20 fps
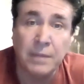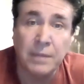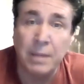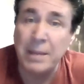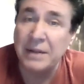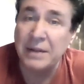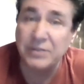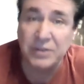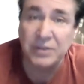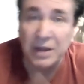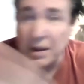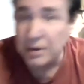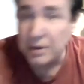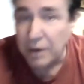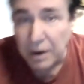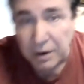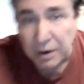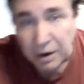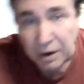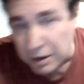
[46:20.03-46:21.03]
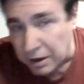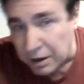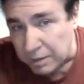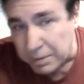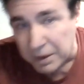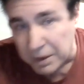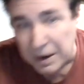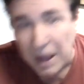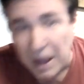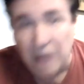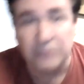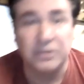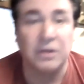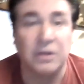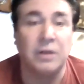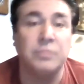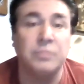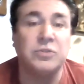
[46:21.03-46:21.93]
I'm not saying there aren't anybody out there.